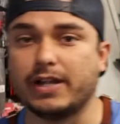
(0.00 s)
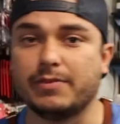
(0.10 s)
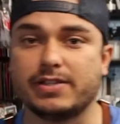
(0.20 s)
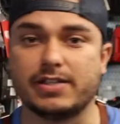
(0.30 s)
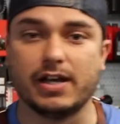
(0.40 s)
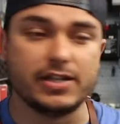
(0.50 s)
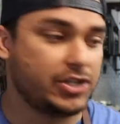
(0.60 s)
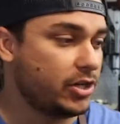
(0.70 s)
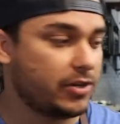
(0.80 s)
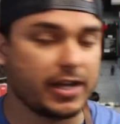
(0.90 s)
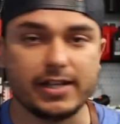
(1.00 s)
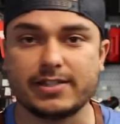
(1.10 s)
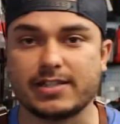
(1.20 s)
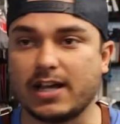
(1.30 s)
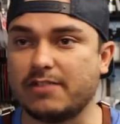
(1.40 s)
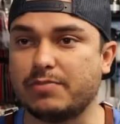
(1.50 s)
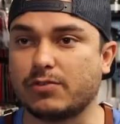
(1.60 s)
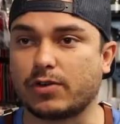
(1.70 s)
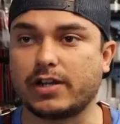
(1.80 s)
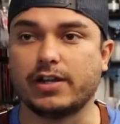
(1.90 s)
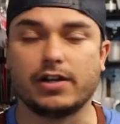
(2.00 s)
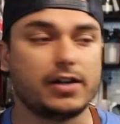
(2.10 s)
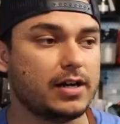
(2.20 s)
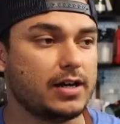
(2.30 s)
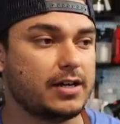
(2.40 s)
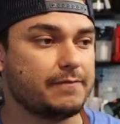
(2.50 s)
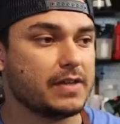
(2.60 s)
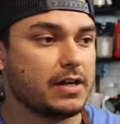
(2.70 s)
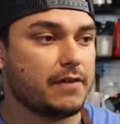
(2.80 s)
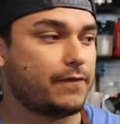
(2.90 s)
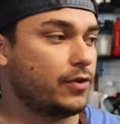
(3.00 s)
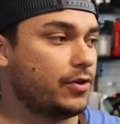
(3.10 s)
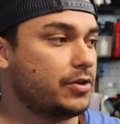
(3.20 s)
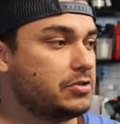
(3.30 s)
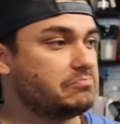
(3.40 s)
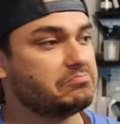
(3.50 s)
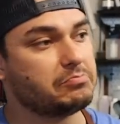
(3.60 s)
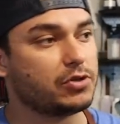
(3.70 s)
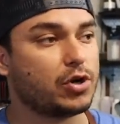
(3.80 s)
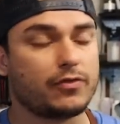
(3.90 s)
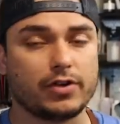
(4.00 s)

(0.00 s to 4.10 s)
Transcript: My name is uh, Gio Hernandez. I've been working here um, for a little